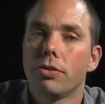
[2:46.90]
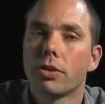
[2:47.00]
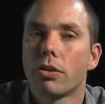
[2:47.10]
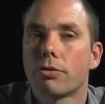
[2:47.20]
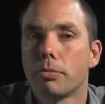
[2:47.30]
you've
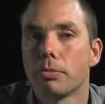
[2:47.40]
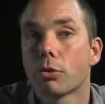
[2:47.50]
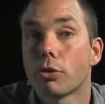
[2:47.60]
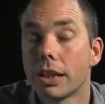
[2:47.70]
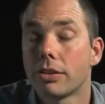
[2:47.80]
got from
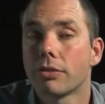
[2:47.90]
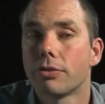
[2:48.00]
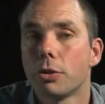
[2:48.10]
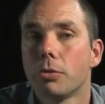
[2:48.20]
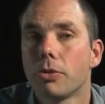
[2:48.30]
creating
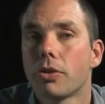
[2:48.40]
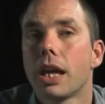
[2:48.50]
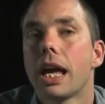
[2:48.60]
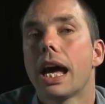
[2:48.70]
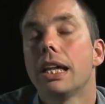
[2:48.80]
forms
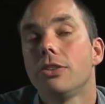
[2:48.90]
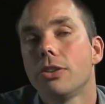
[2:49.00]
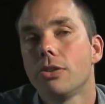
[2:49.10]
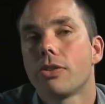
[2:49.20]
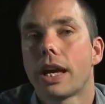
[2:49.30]
and
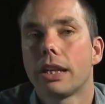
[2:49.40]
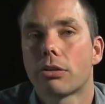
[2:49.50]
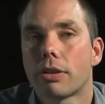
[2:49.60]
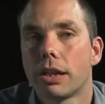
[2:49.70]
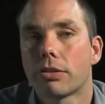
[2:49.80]
use that in
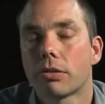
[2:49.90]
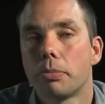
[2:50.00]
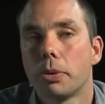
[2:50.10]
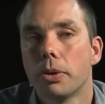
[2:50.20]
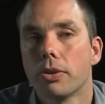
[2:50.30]
creating
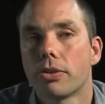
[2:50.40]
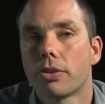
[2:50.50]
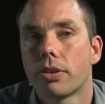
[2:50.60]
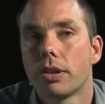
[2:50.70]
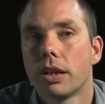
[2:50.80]

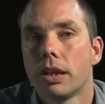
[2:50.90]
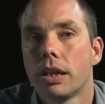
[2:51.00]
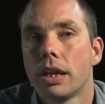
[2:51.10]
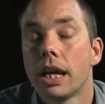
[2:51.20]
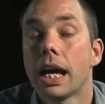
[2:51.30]
reports.
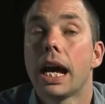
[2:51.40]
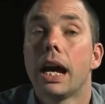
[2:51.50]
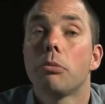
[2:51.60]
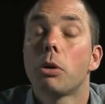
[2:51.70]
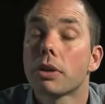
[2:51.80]

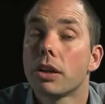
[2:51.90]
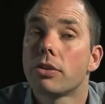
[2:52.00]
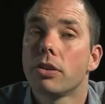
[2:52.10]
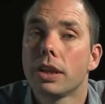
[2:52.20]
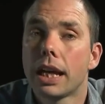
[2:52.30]
And what we're going to
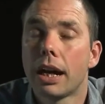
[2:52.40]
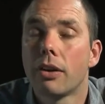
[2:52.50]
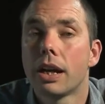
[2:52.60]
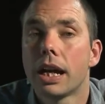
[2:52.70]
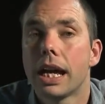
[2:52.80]
do
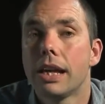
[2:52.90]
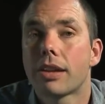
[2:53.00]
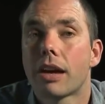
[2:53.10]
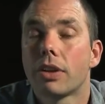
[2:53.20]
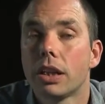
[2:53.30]
now is
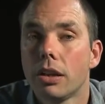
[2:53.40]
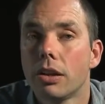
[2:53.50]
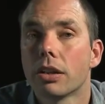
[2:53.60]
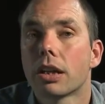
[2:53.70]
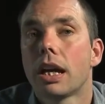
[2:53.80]
have a
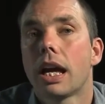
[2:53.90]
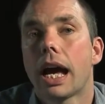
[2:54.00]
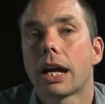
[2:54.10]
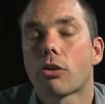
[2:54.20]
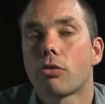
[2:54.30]
look
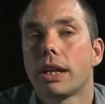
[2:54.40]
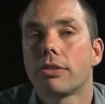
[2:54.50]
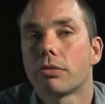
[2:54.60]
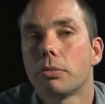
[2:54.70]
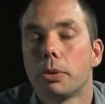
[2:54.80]
at
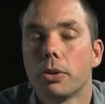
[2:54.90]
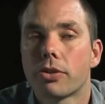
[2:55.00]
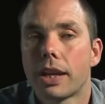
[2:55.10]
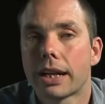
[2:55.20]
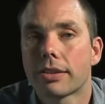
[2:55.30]
creating
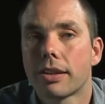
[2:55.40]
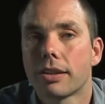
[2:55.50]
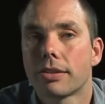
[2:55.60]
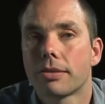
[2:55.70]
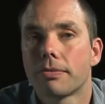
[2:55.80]
reports in
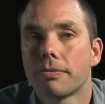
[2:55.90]
Access.